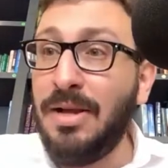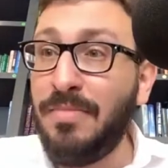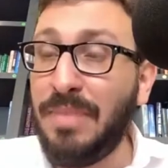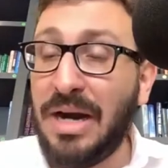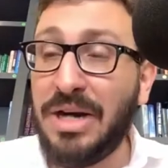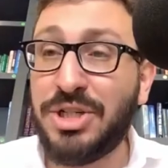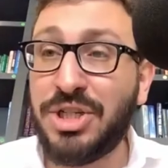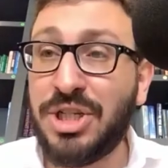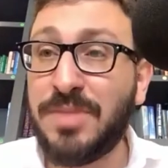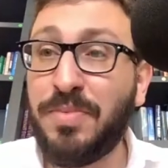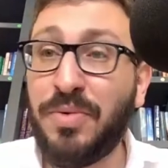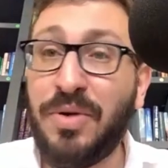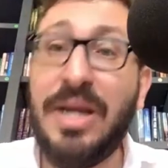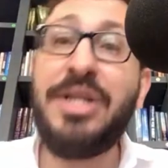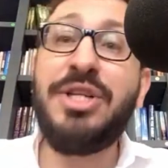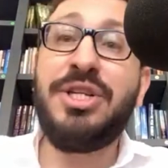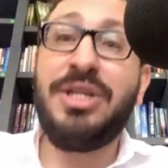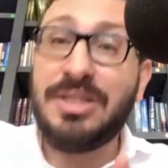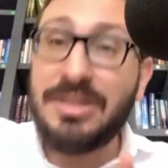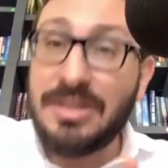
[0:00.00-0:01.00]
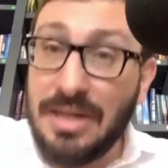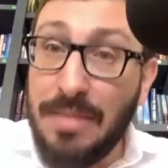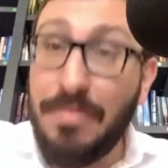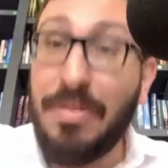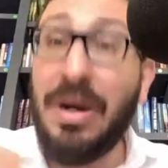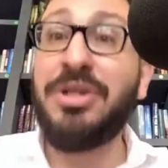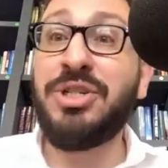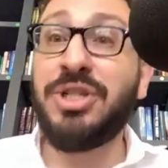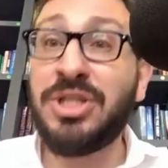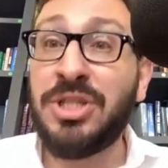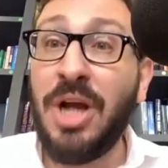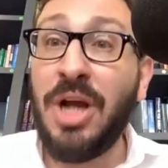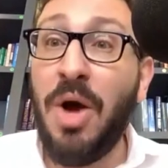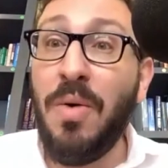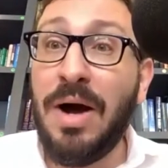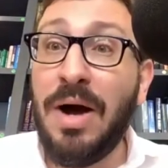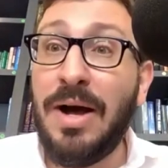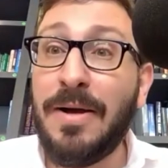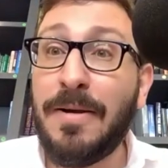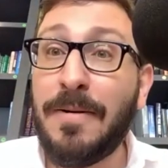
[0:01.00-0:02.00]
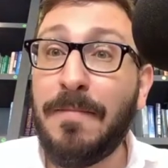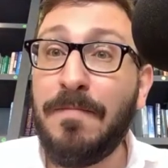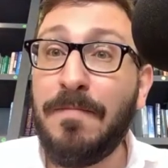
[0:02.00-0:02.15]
Parashas Bereshis, Parashas Noah.